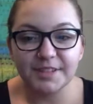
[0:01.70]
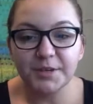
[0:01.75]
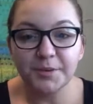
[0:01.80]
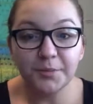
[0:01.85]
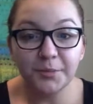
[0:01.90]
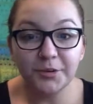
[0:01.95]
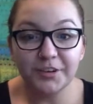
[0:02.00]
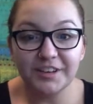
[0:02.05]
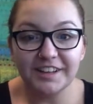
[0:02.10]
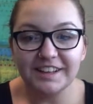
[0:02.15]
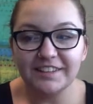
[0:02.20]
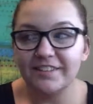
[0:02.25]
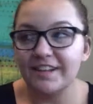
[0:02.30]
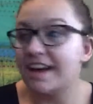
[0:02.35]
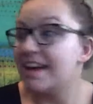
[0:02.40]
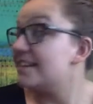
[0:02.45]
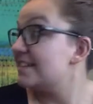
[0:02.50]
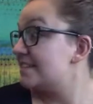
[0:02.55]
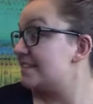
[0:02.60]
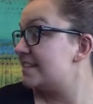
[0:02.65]
Good morning,
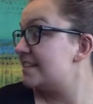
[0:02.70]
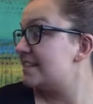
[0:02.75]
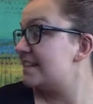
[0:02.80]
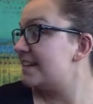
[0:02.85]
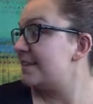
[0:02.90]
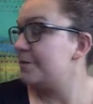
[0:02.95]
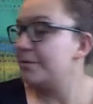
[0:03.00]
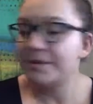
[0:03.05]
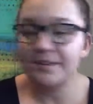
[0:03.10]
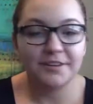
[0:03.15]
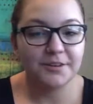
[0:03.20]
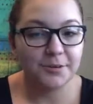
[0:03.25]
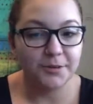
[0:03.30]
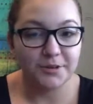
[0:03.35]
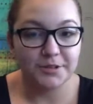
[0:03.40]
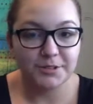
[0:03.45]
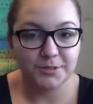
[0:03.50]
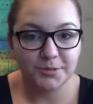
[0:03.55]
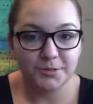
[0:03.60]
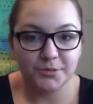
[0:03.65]
class. Today we are
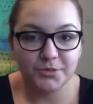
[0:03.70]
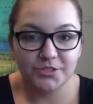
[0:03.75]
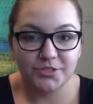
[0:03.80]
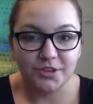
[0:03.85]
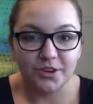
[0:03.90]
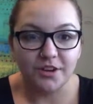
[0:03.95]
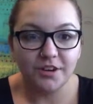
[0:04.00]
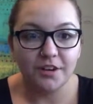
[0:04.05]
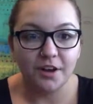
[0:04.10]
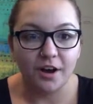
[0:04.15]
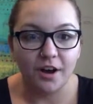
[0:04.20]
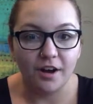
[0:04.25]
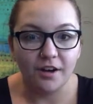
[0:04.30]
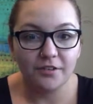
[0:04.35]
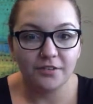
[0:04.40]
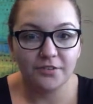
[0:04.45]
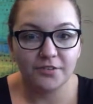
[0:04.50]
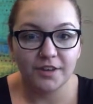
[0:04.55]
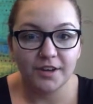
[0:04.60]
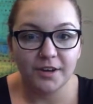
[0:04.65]
going to start
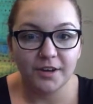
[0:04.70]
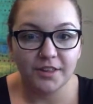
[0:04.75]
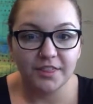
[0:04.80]
off